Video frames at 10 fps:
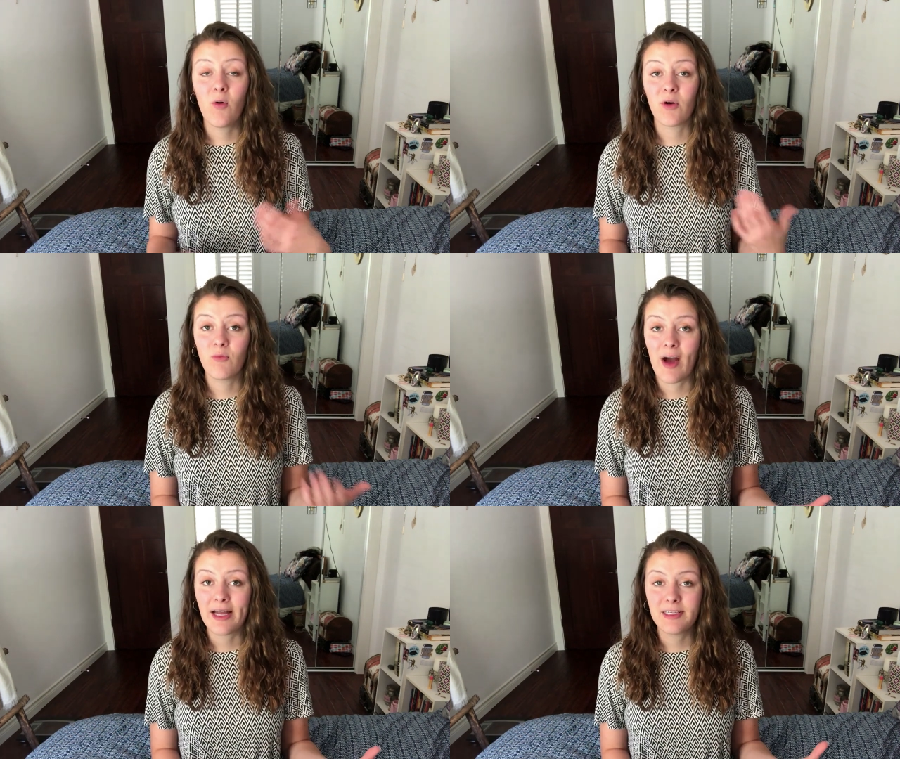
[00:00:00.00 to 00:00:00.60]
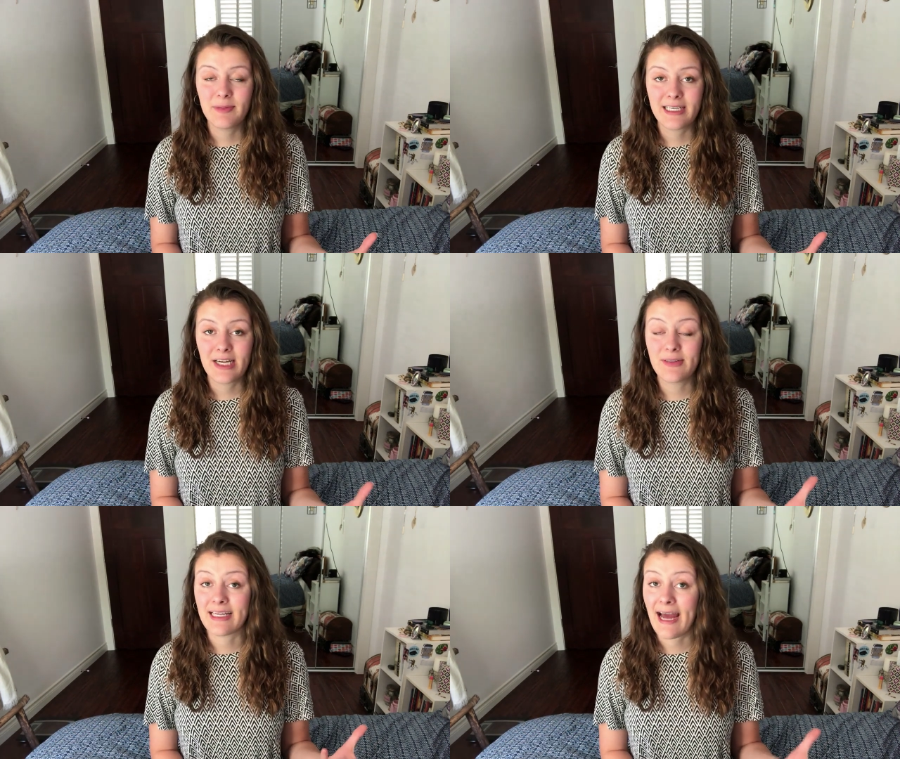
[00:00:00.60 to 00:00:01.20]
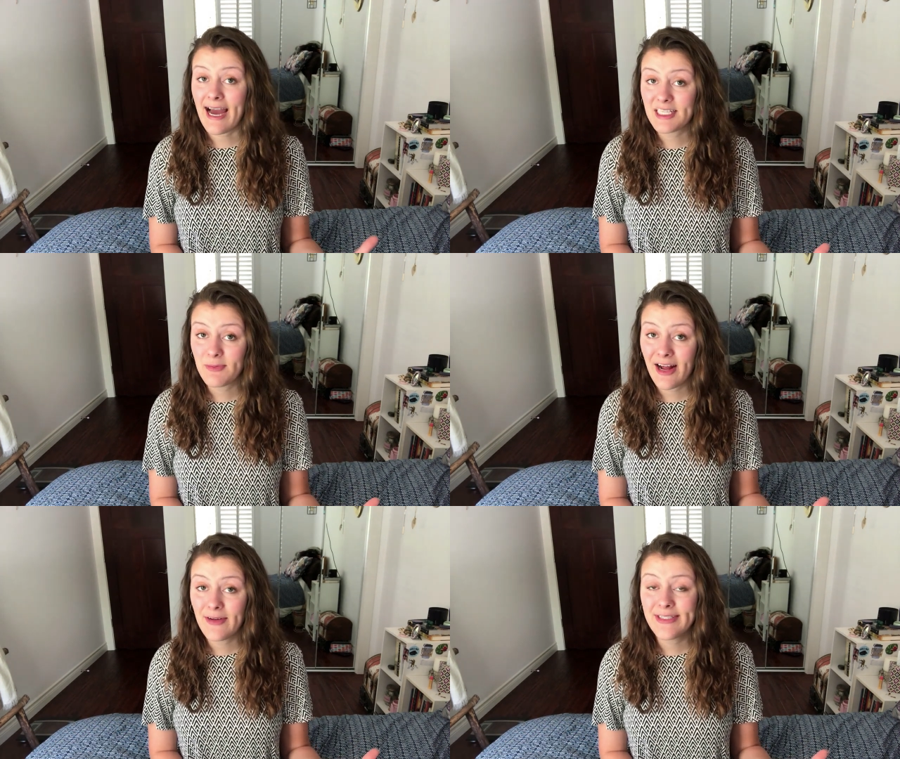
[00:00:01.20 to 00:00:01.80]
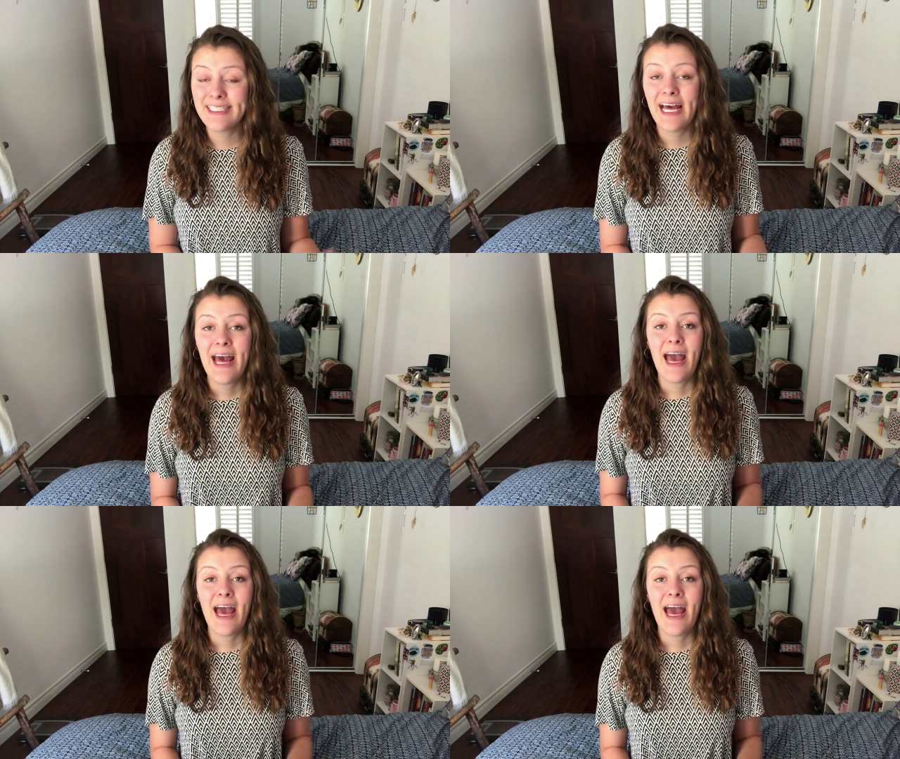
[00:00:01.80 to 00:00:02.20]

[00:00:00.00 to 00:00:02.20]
or wedge potatoes and hash browns.